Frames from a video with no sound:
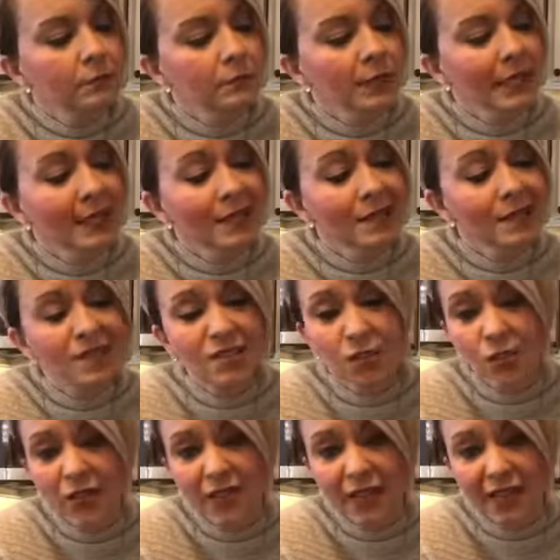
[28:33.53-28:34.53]
It is
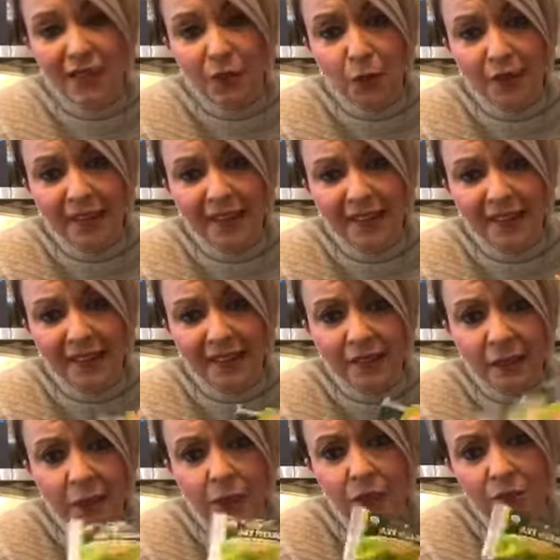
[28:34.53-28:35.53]
certified
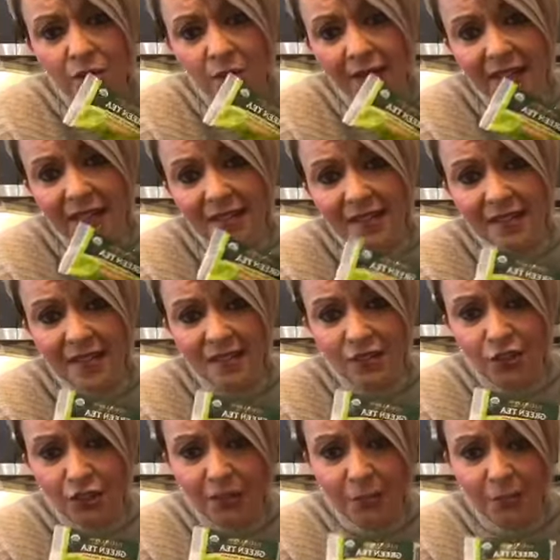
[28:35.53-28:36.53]
organic, so I guess that's
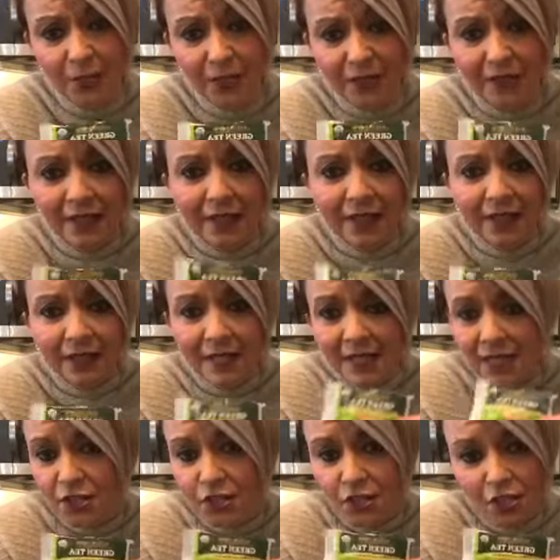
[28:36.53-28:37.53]
good, but
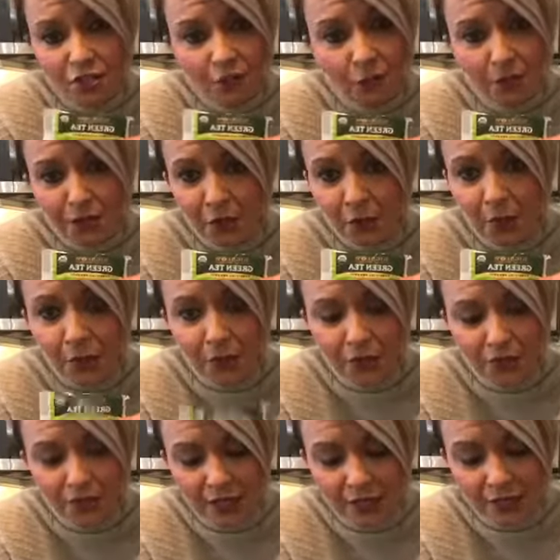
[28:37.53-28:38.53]
this is just from
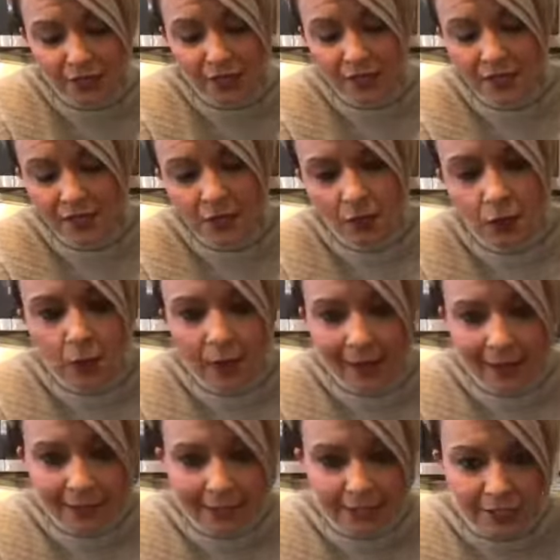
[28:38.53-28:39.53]
Deerberg's, and this little
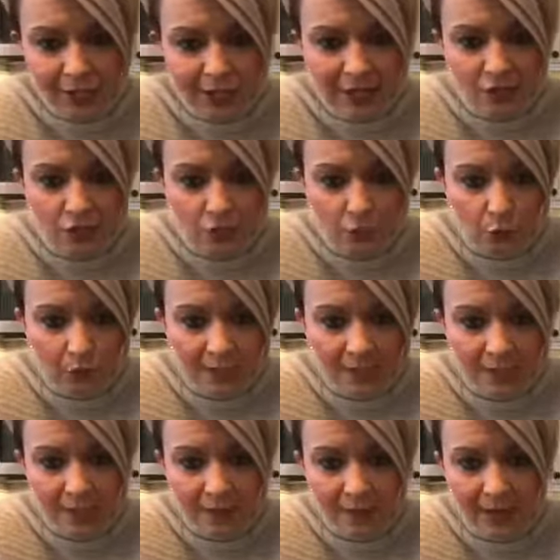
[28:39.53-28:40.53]
package has 3
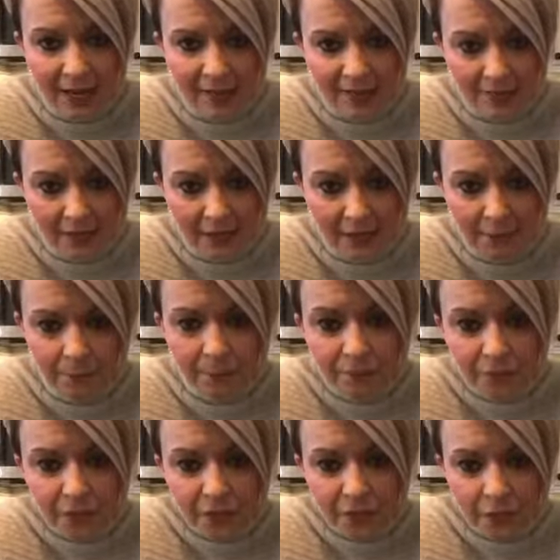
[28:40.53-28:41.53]
tea bags in it.
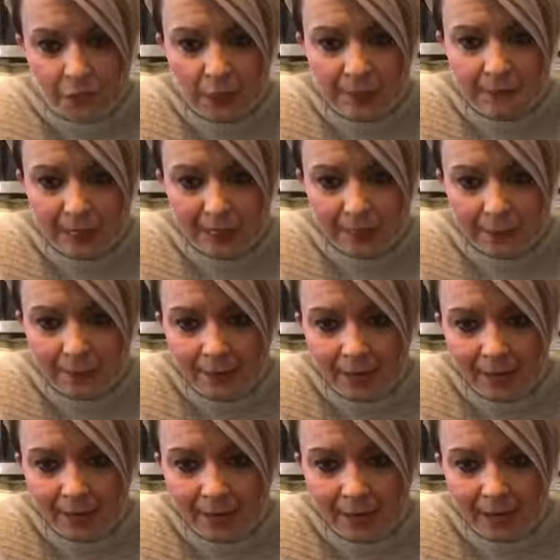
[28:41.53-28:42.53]
So I make
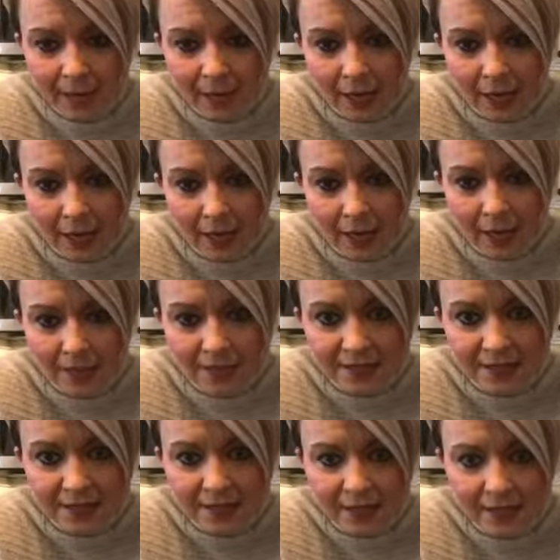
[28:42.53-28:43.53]
my hot
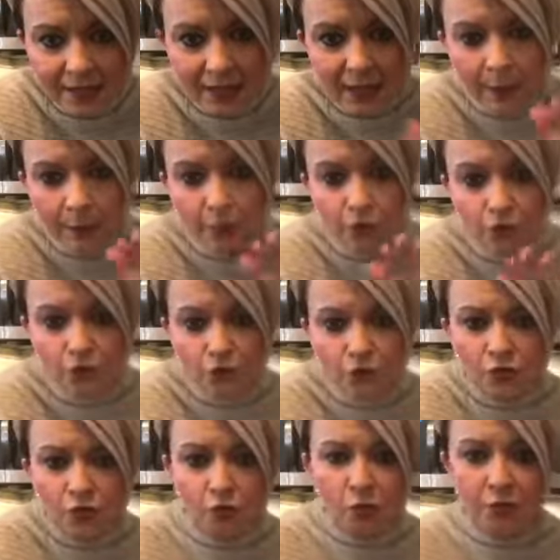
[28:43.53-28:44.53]
tea, and I put 2
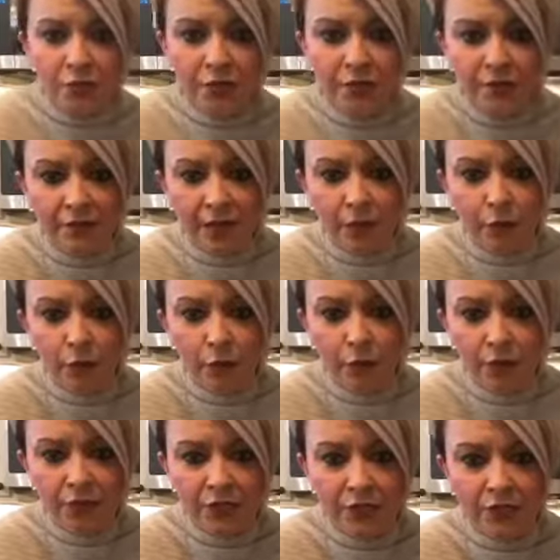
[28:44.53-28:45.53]
scoops of the Vital
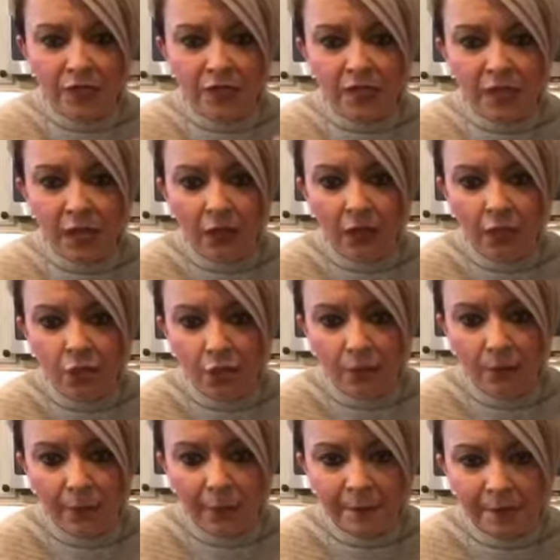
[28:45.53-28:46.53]
Proteins, collagen
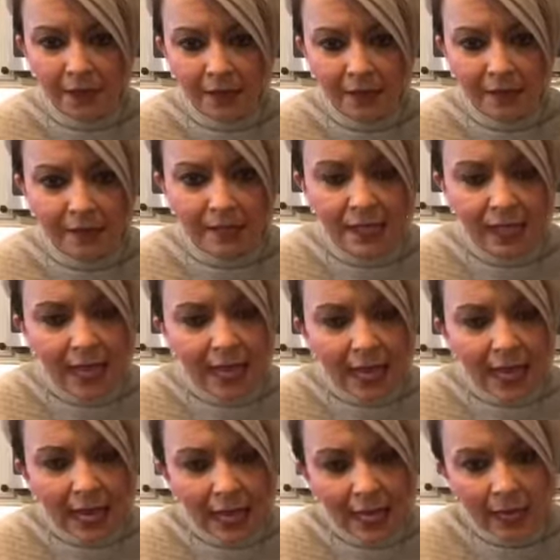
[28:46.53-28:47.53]
peptides,
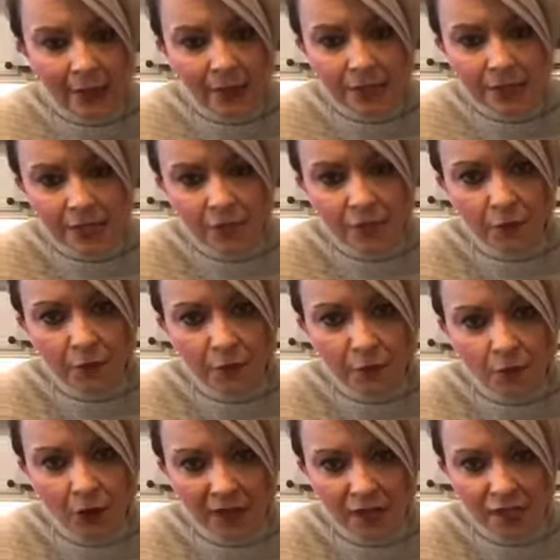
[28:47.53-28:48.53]
and this is from a
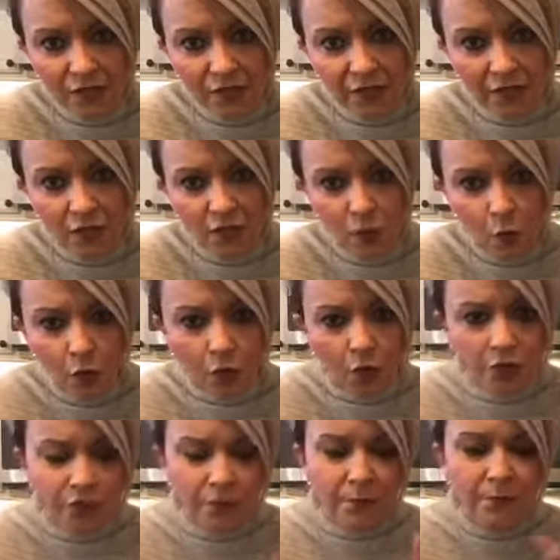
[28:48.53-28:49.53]
grass-fed
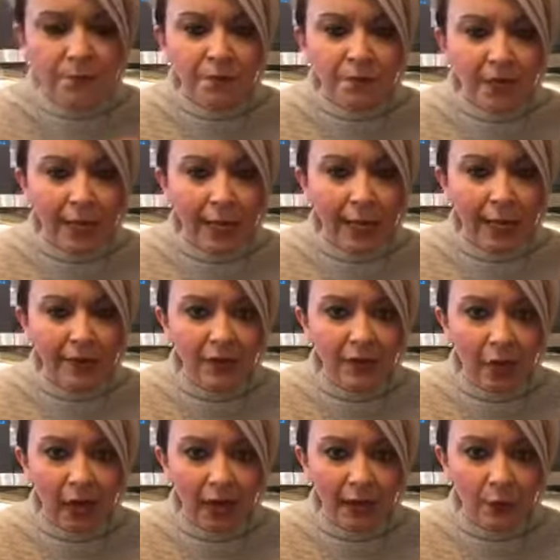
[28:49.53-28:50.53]
source, and
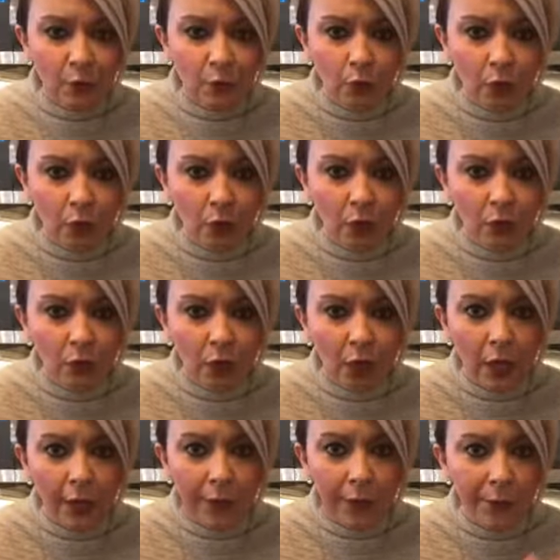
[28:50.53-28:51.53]
I will
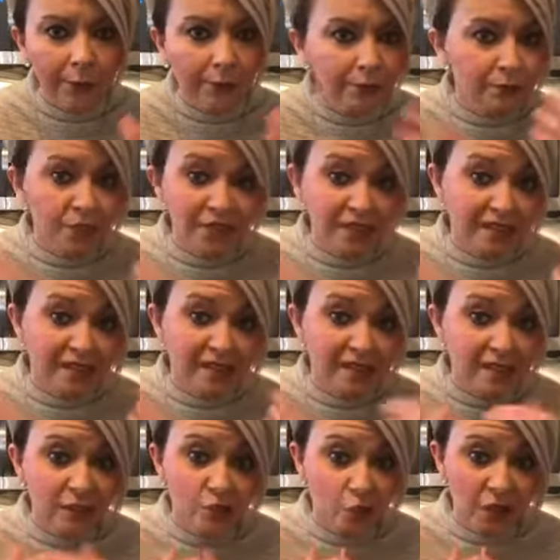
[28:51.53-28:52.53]
just
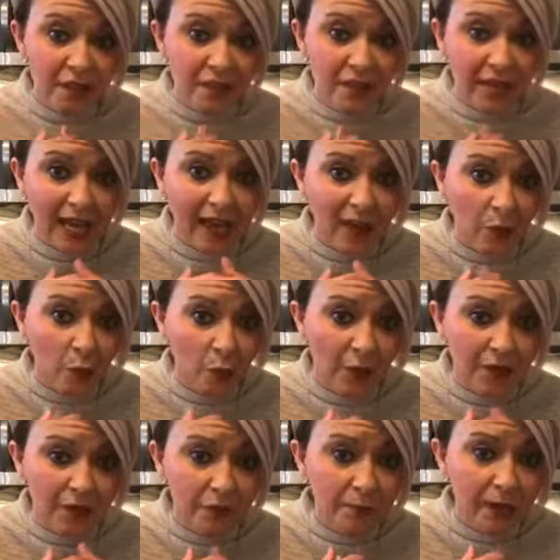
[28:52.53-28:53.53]
drink that
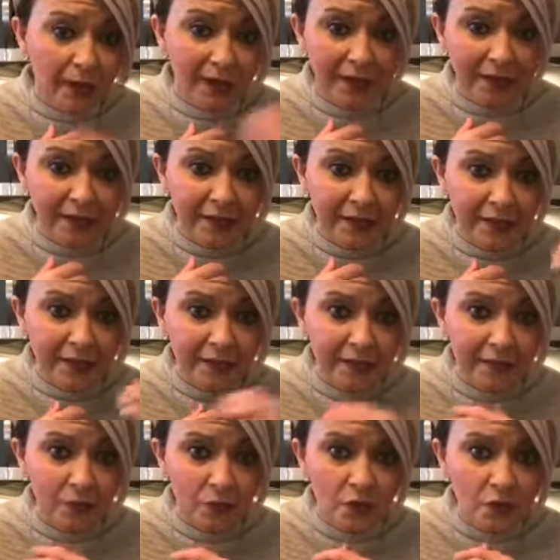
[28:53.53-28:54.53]
with my
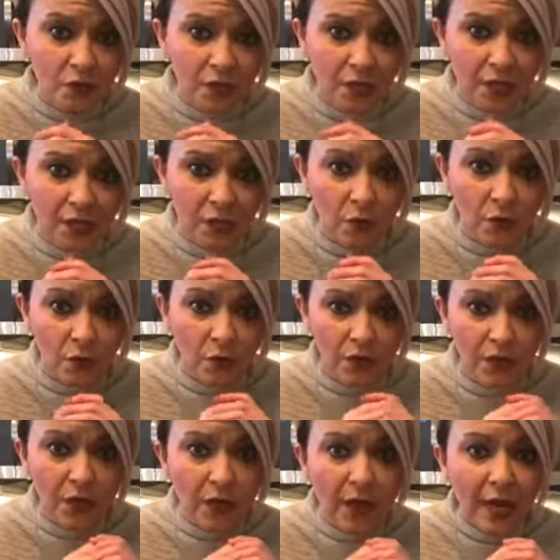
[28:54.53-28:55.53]
zucchini noodles.
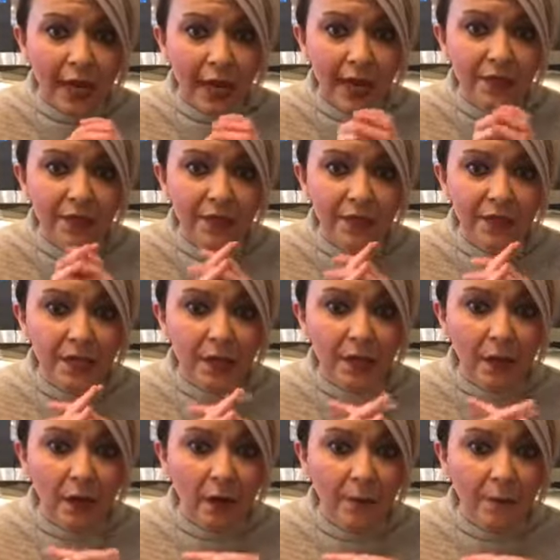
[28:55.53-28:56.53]
And then
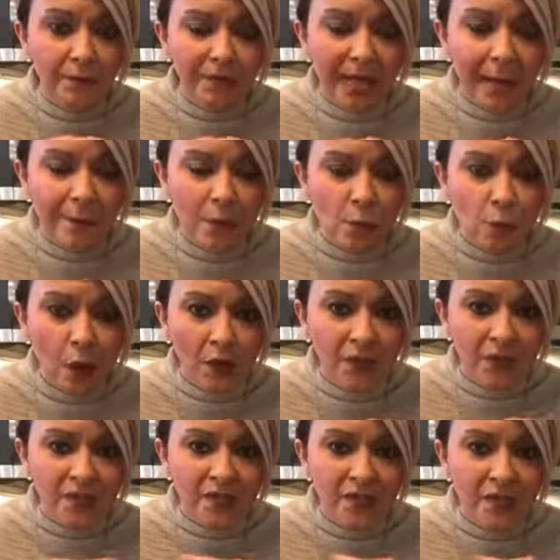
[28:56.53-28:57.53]
KB
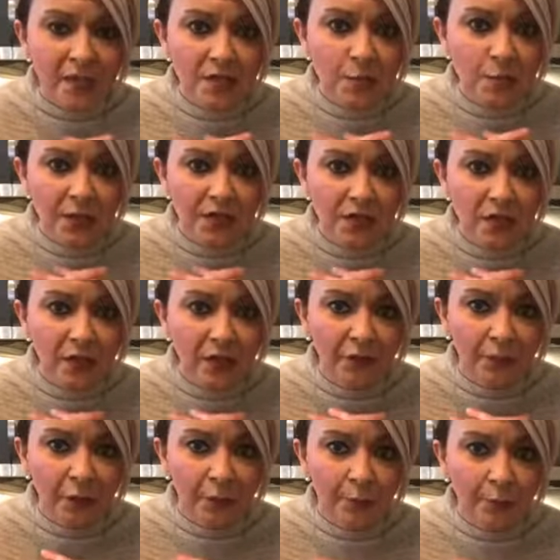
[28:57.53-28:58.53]
Wellness has been
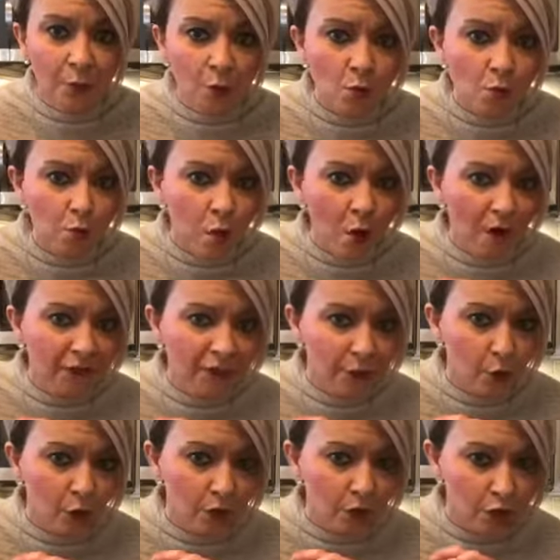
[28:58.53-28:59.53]
delivering bone broth to
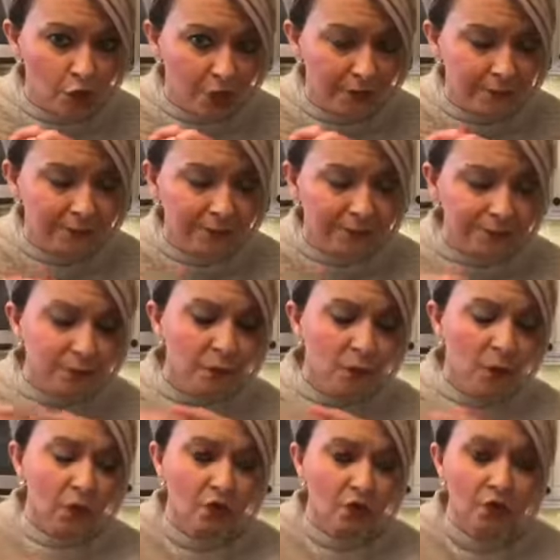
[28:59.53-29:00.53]
our gym,
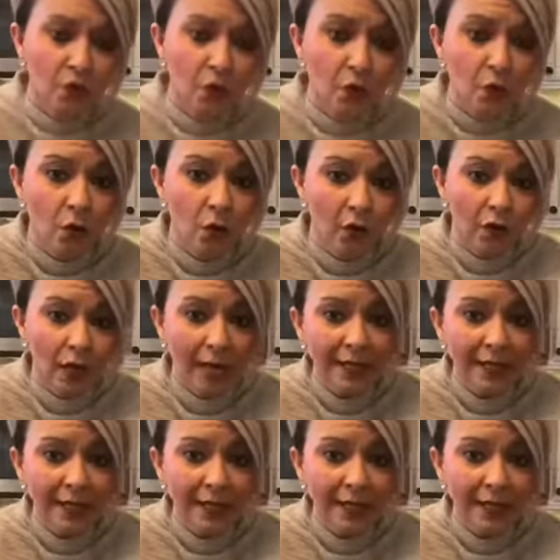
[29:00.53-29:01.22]
so a lot